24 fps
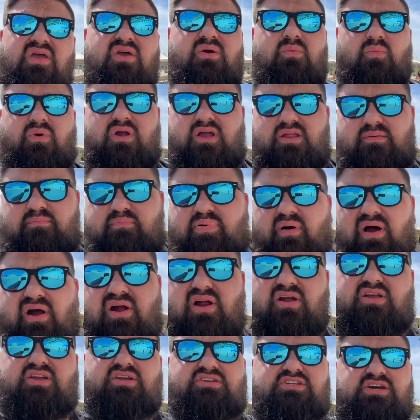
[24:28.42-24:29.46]
we're in Bar
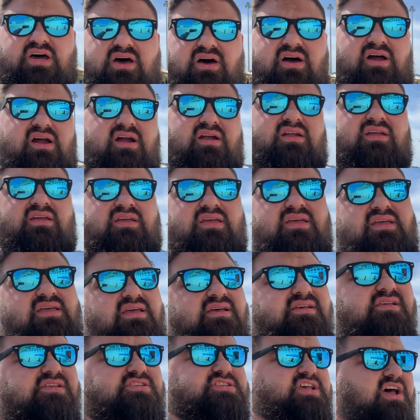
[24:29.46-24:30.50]
Qatar.
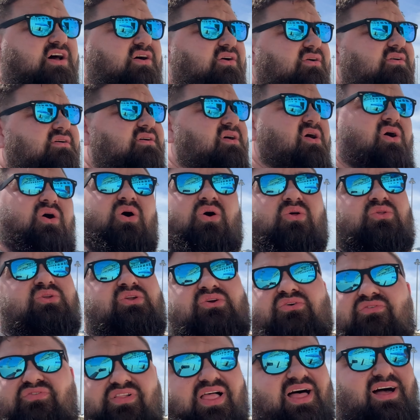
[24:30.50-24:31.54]
So whole
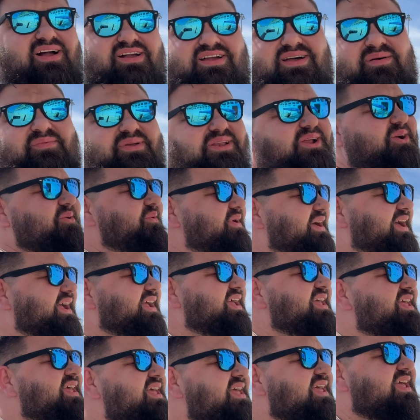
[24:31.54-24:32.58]
new vlog coming your way.
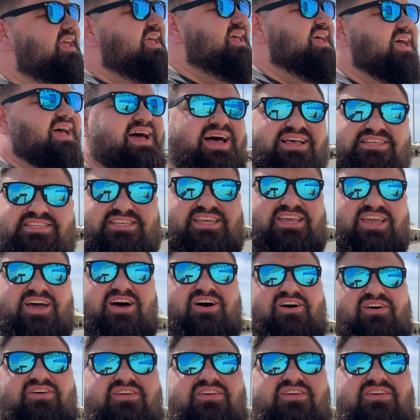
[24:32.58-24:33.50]
I'll see y'all